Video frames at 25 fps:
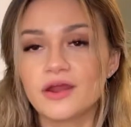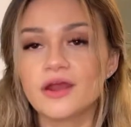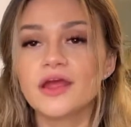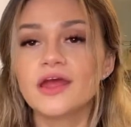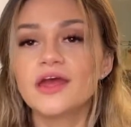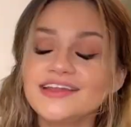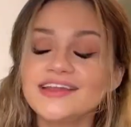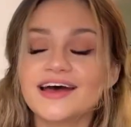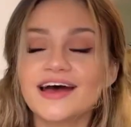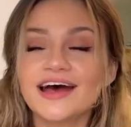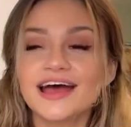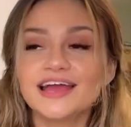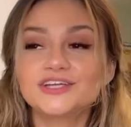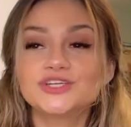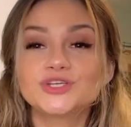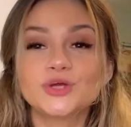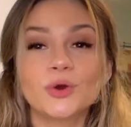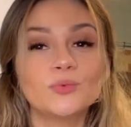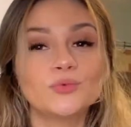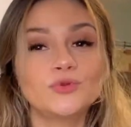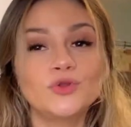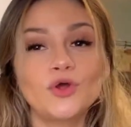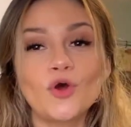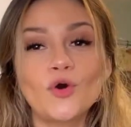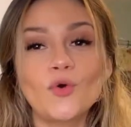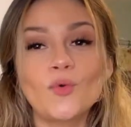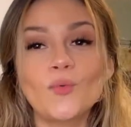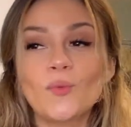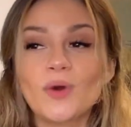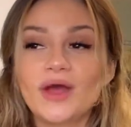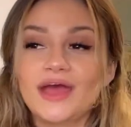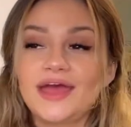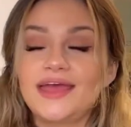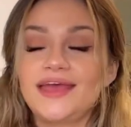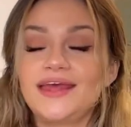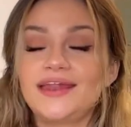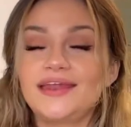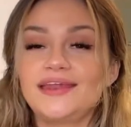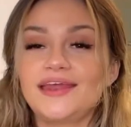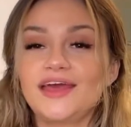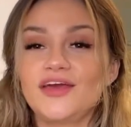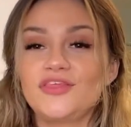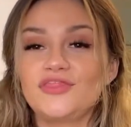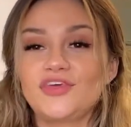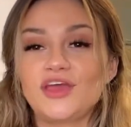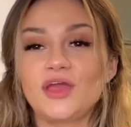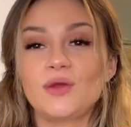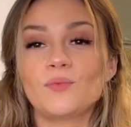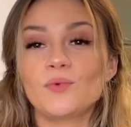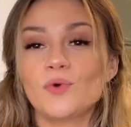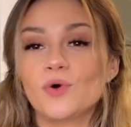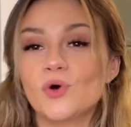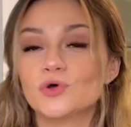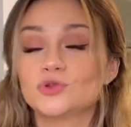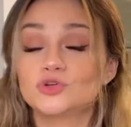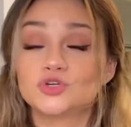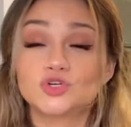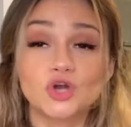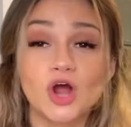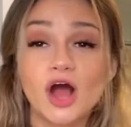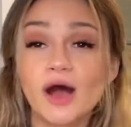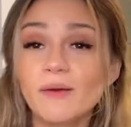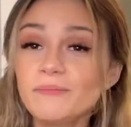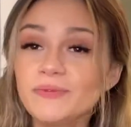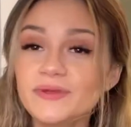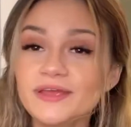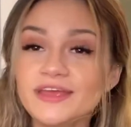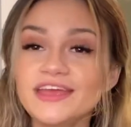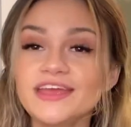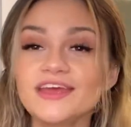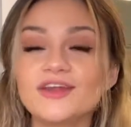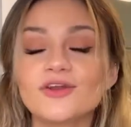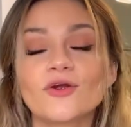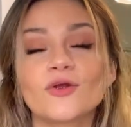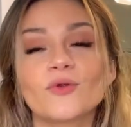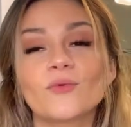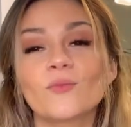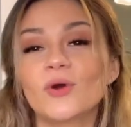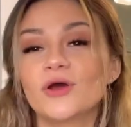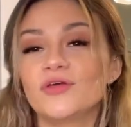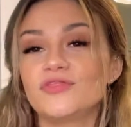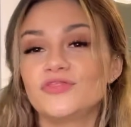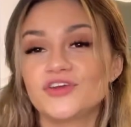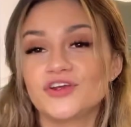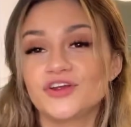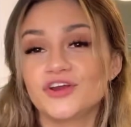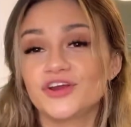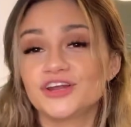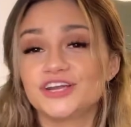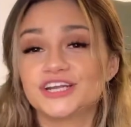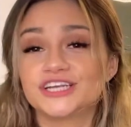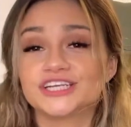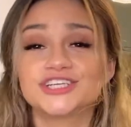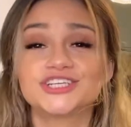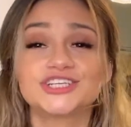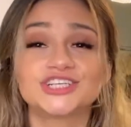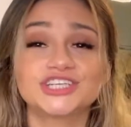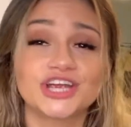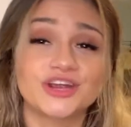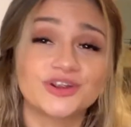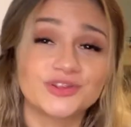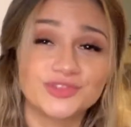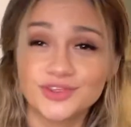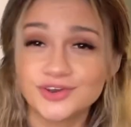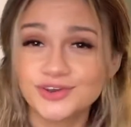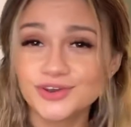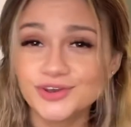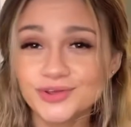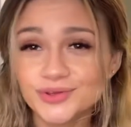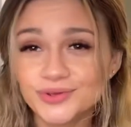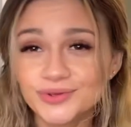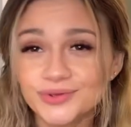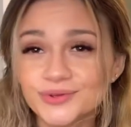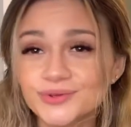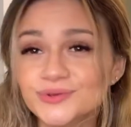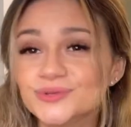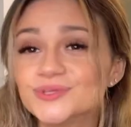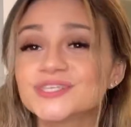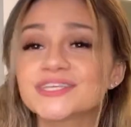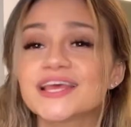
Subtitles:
I don't know when they will drop it or when they're gonna share the news,